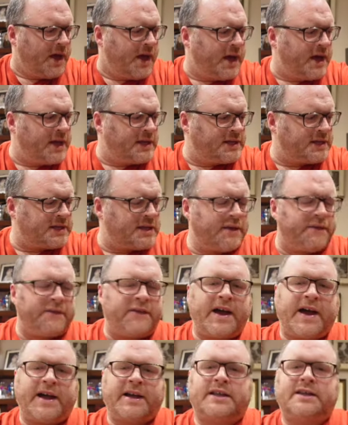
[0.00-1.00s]
is the
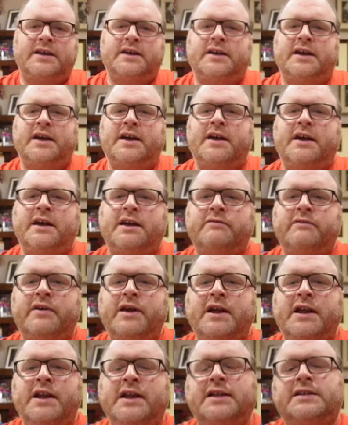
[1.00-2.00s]
fact that it
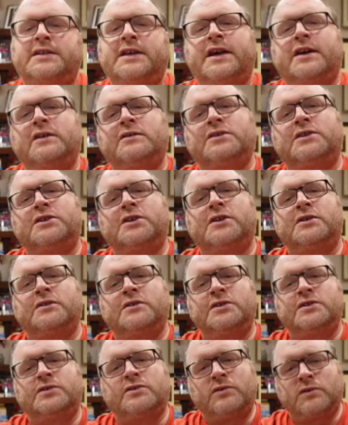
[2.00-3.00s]
really tells two
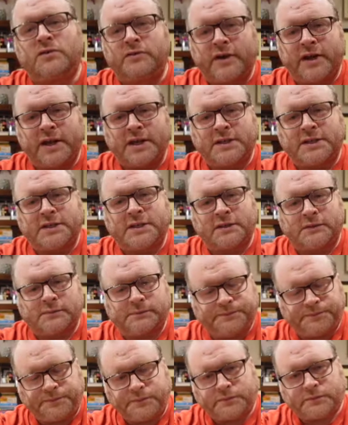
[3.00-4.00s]
stories.
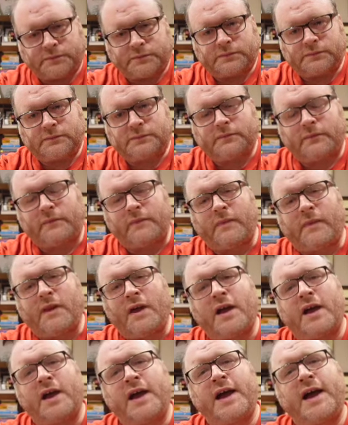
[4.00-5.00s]

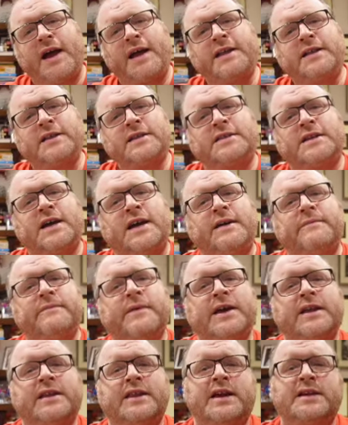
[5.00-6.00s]
And
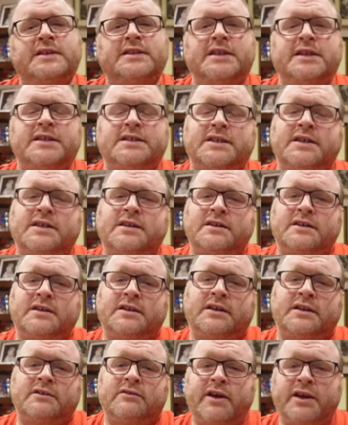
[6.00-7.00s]
it does this in an
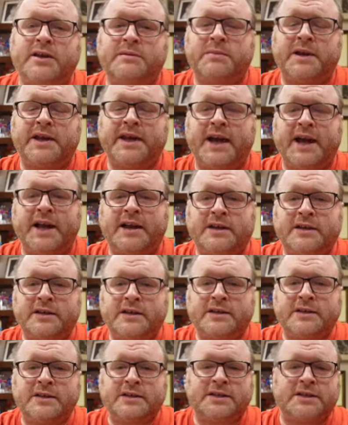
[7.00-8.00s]
incredibly
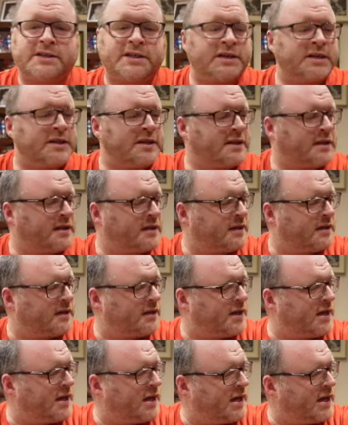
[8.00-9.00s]
elegant
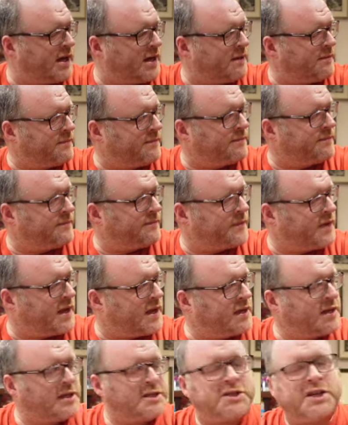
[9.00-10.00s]
and
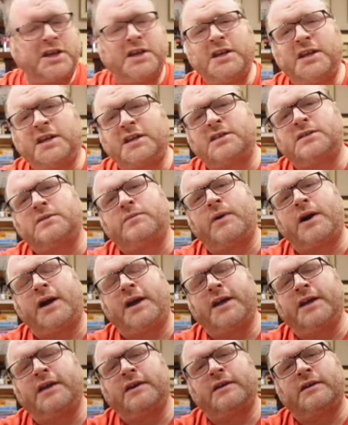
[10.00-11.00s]
ingenious
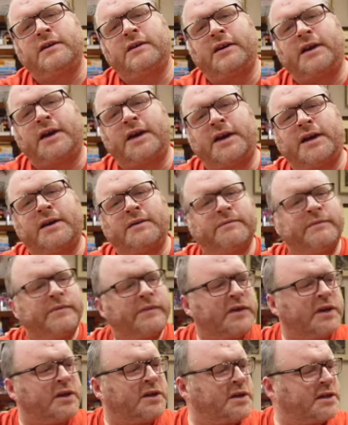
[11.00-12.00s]
way.
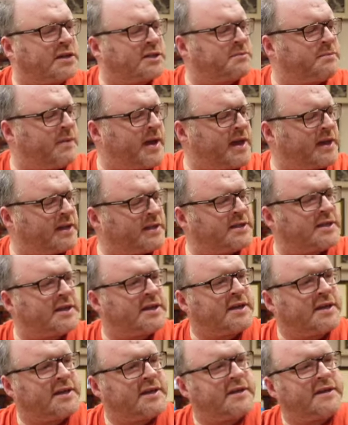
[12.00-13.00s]
You'd expect
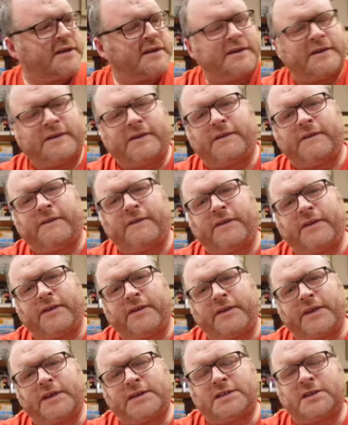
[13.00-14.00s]

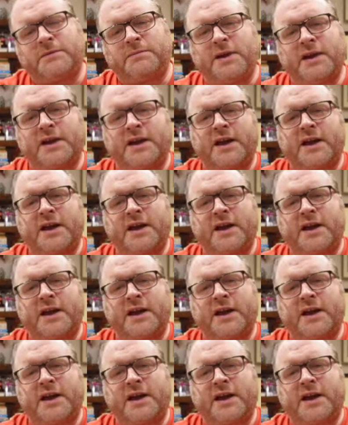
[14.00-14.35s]
this to be a